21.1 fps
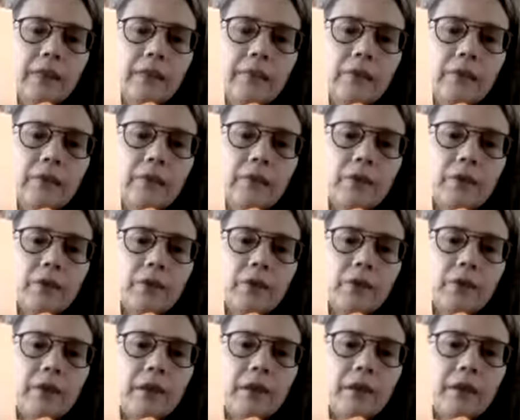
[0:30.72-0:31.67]
works
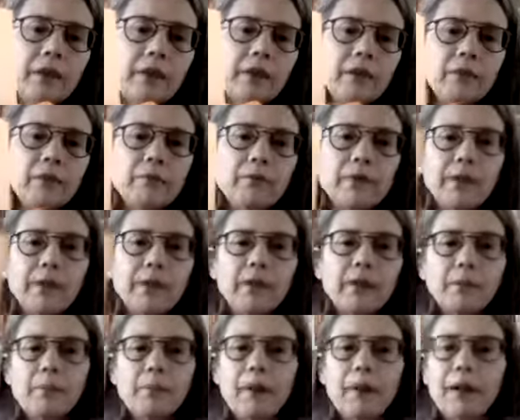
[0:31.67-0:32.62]
together with
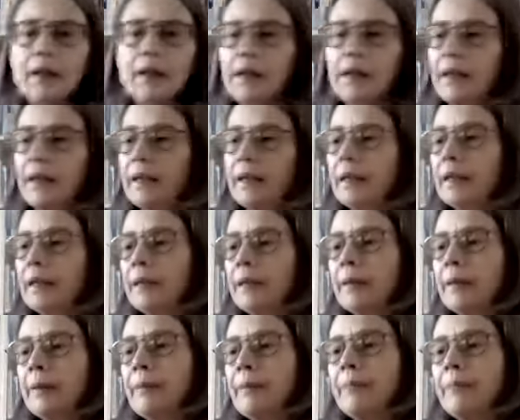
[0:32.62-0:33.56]
my
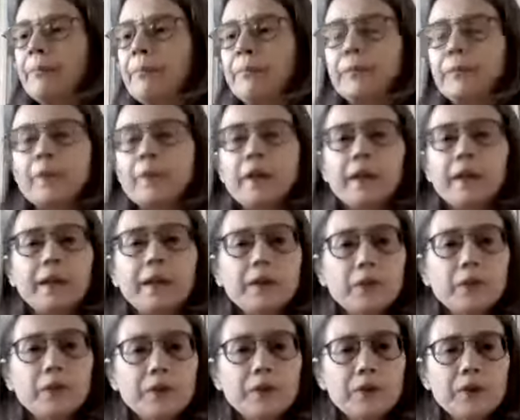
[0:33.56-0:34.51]

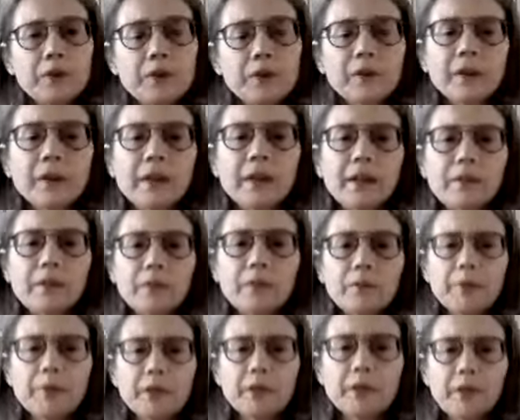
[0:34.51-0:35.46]
intuition. And so
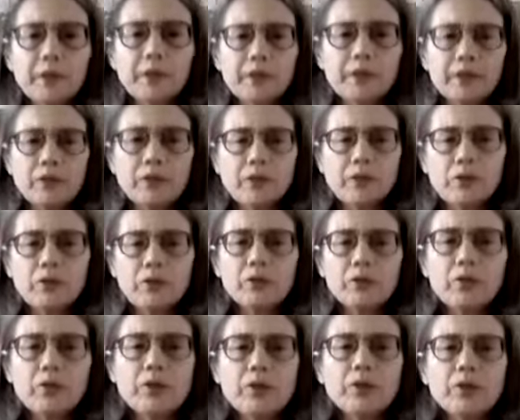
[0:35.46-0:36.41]
we call it
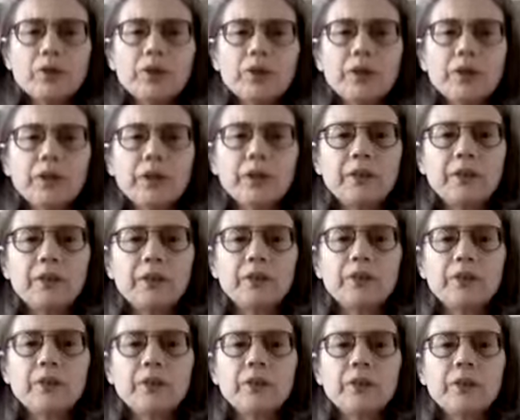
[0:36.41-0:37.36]
structured
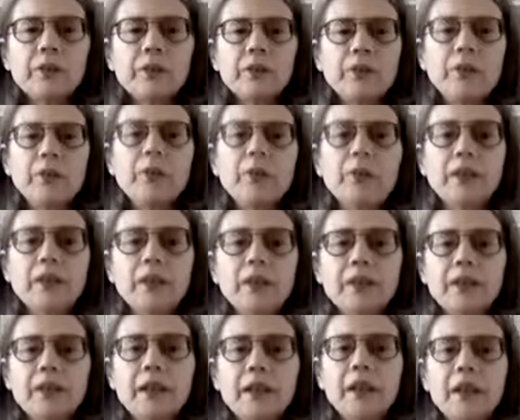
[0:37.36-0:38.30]
intuition, knowing
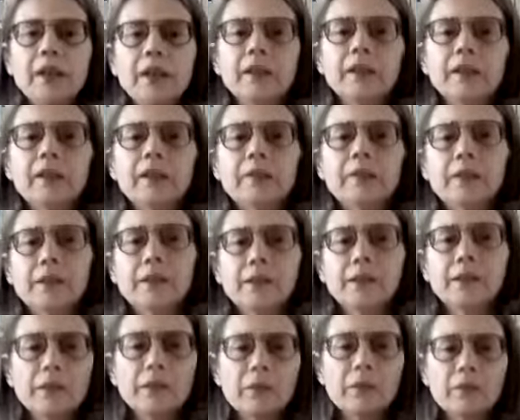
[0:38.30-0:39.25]
exactly where to
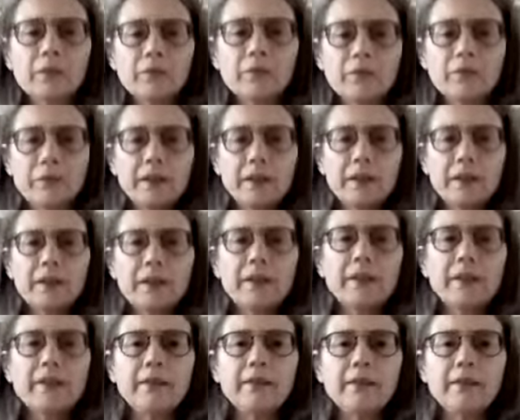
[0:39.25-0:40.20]
go with a
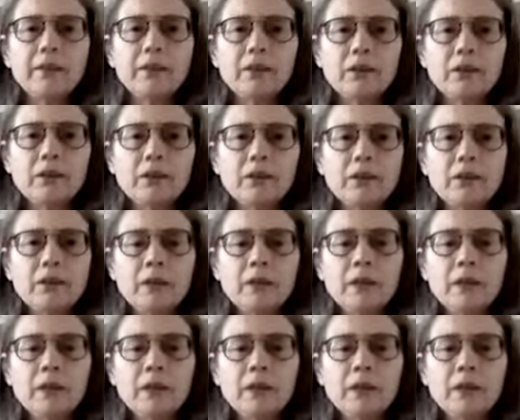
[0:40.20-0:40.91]
yes and no